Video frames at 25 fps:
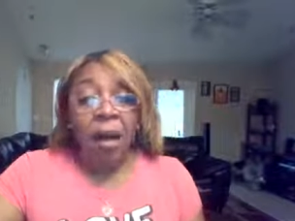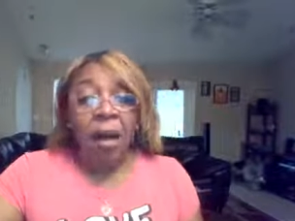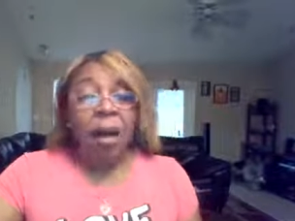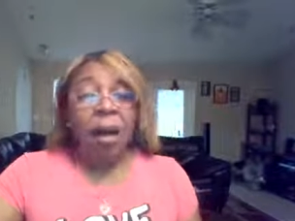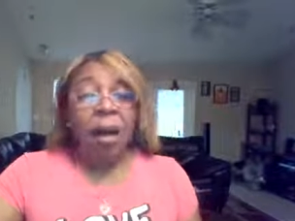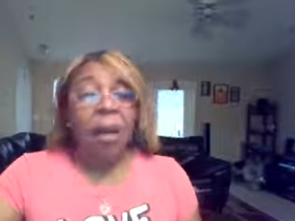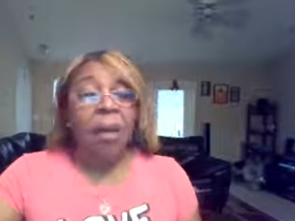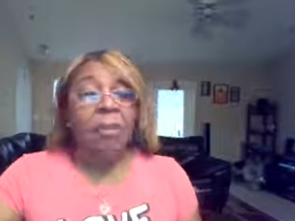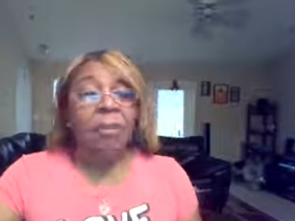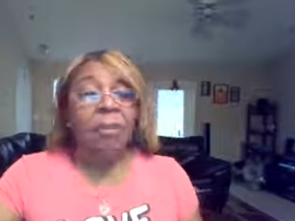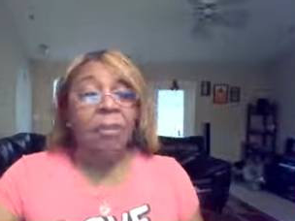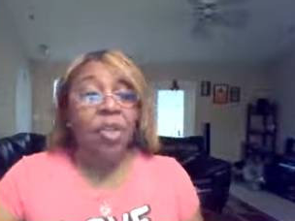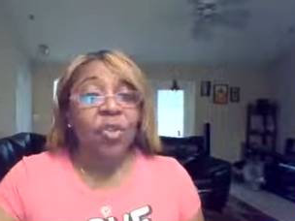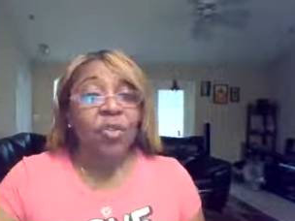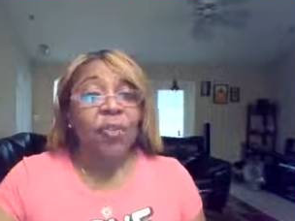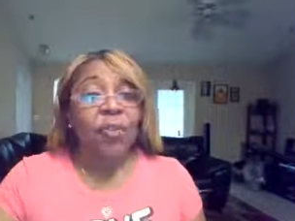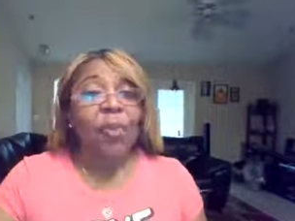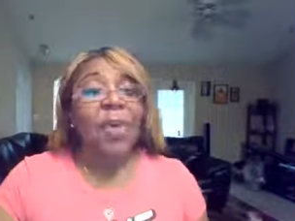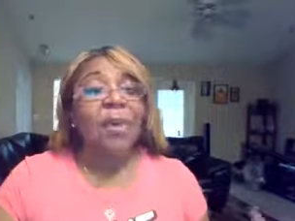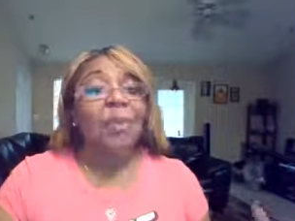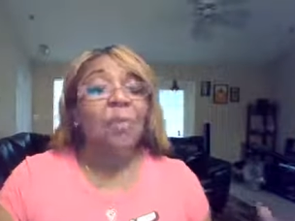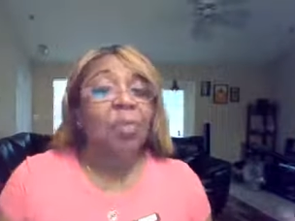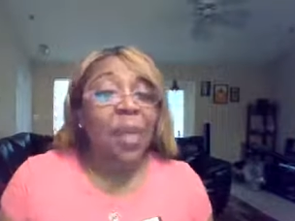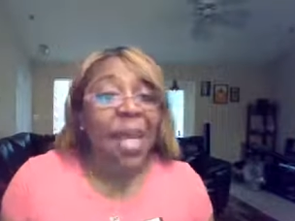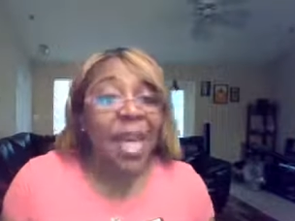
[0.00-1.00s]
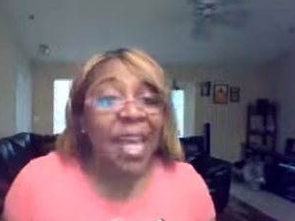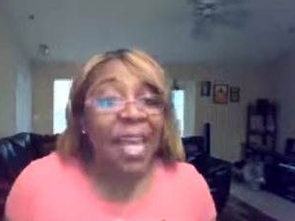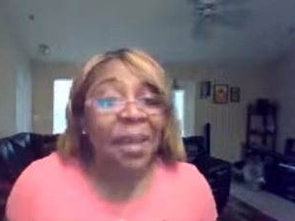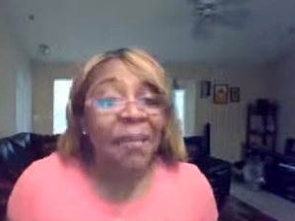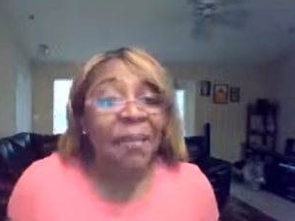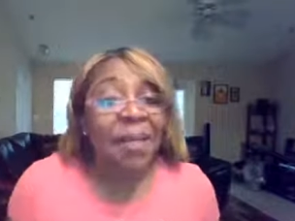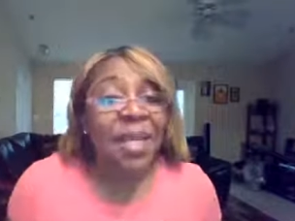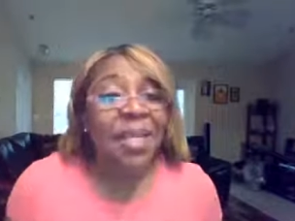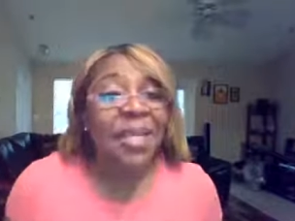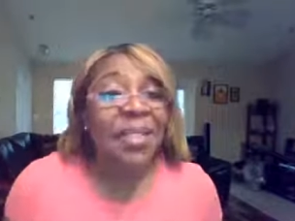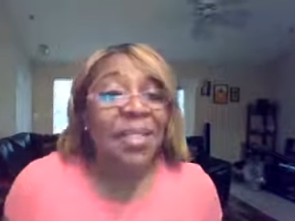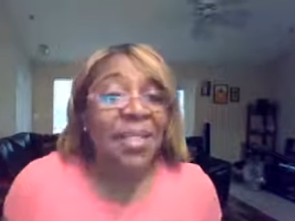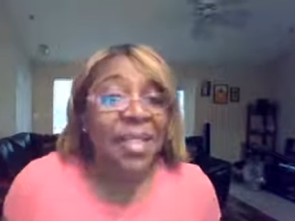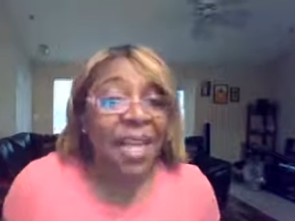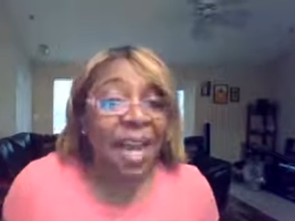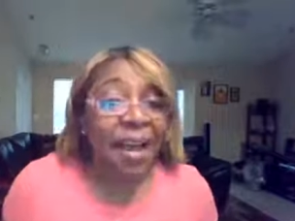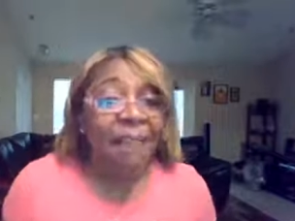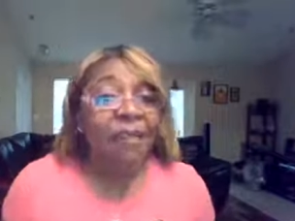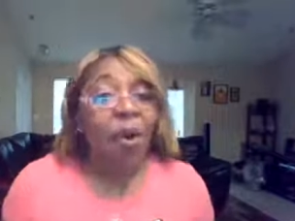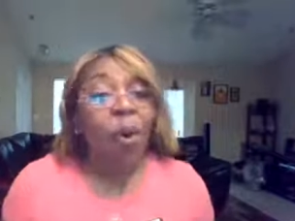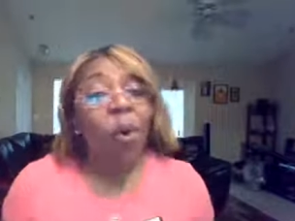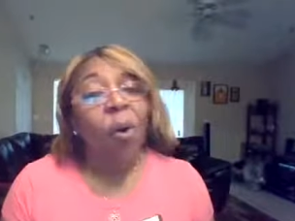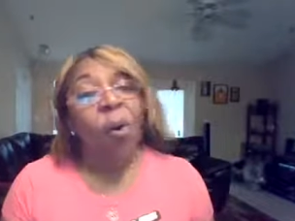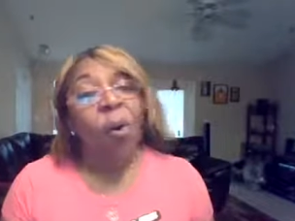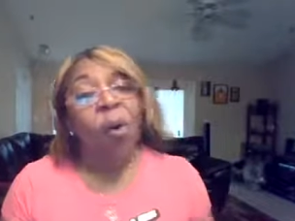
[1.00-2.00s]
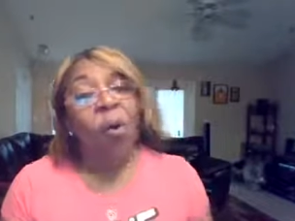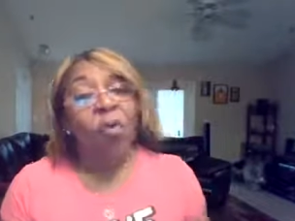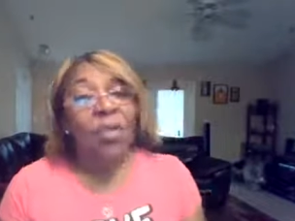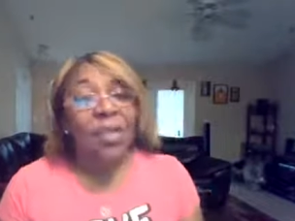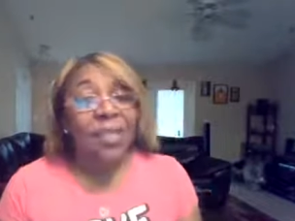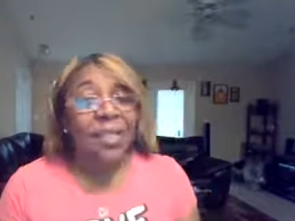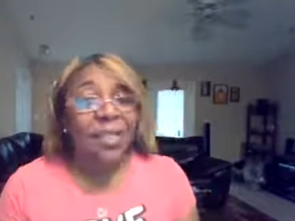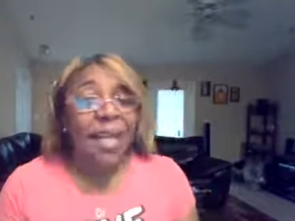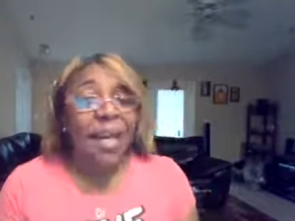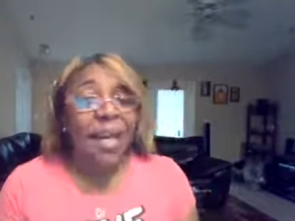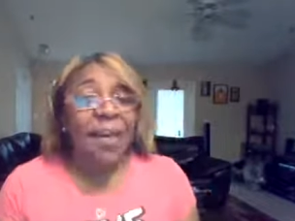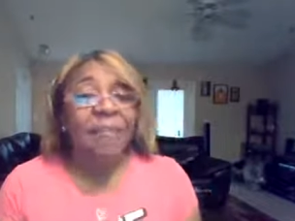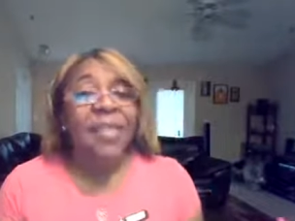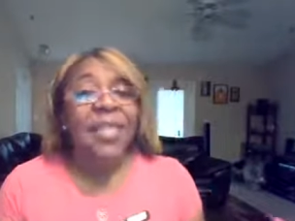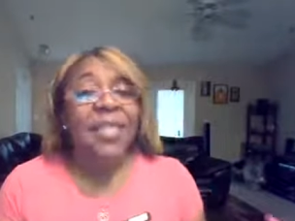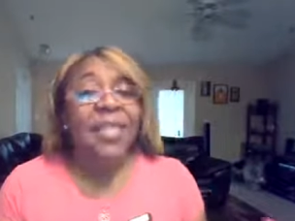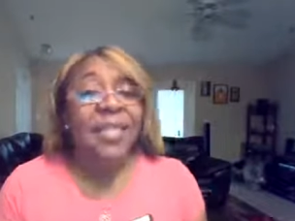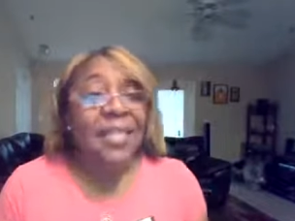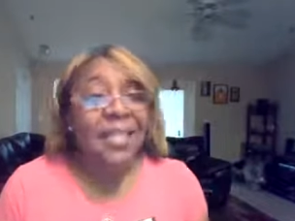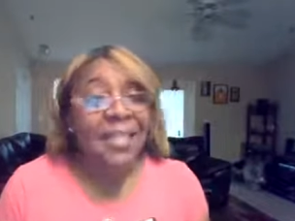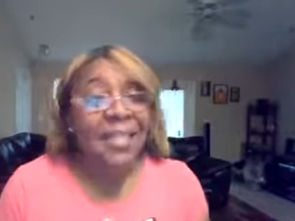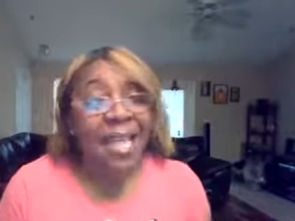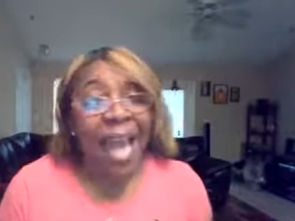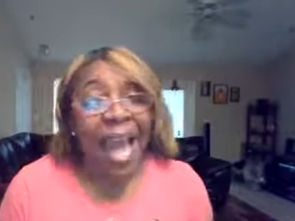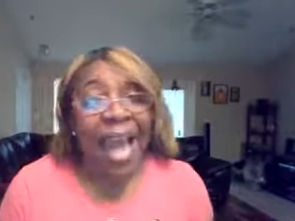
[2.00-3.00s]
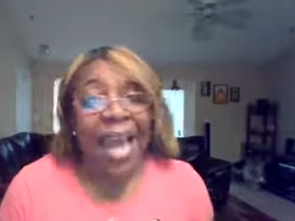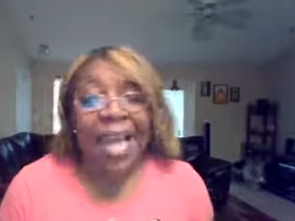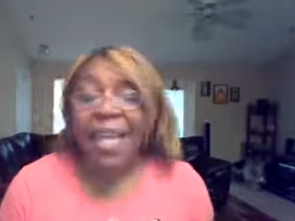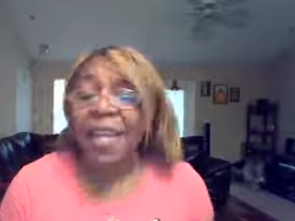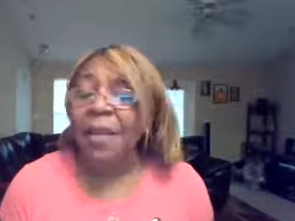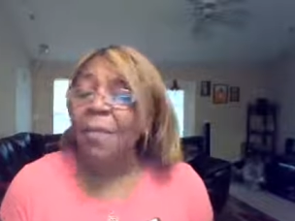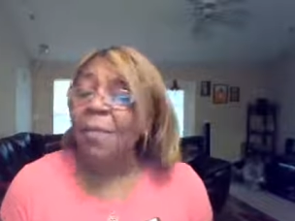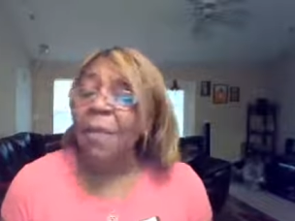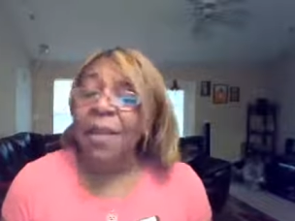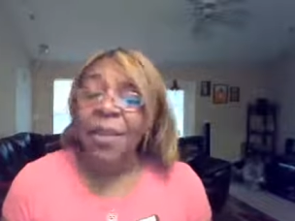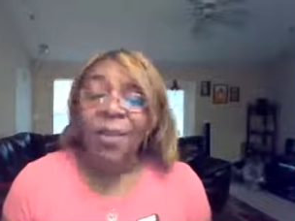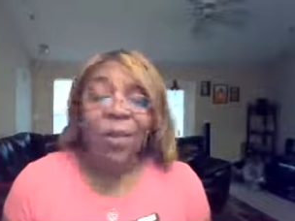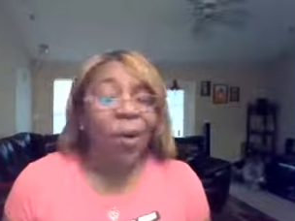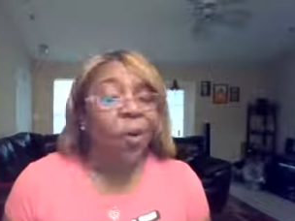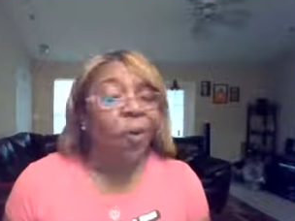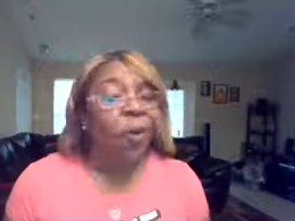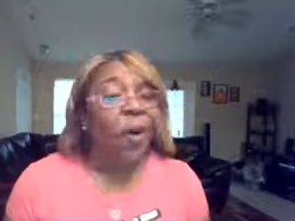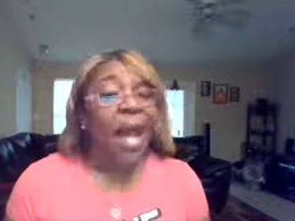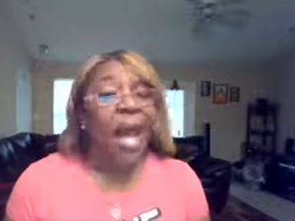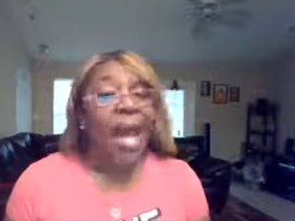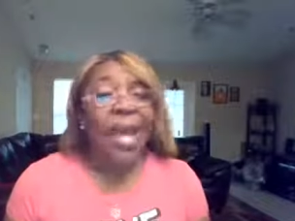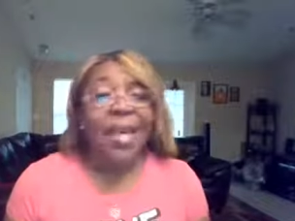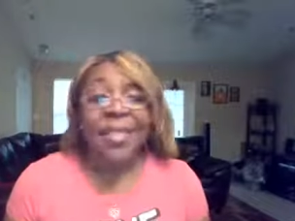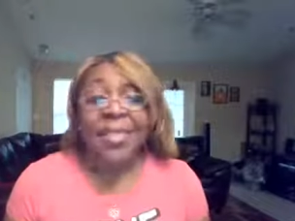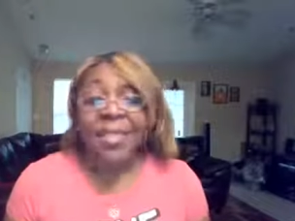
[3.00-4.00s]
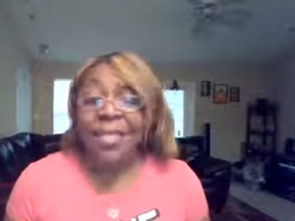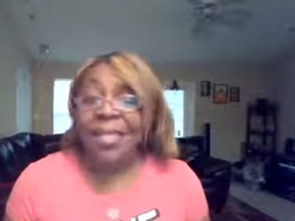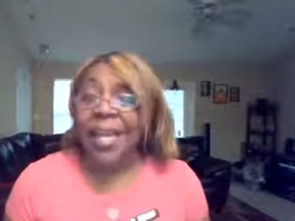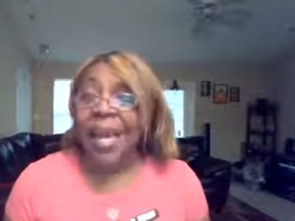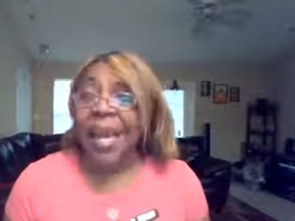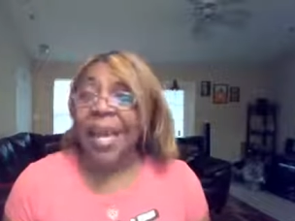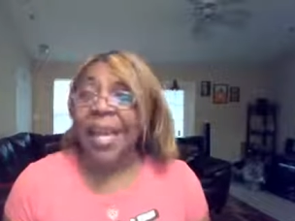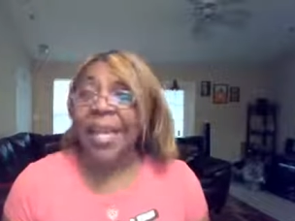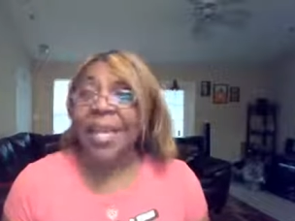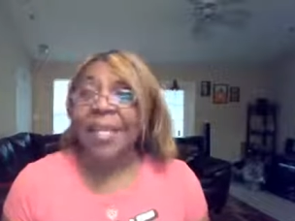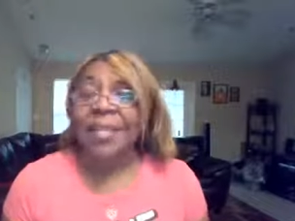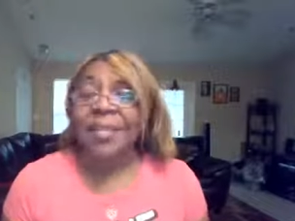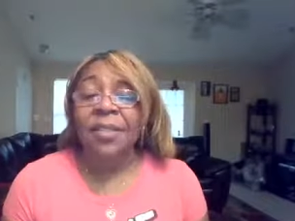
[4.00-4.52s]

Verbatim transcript: um, you've been blaming the devil oh the devil is attacking me no god is not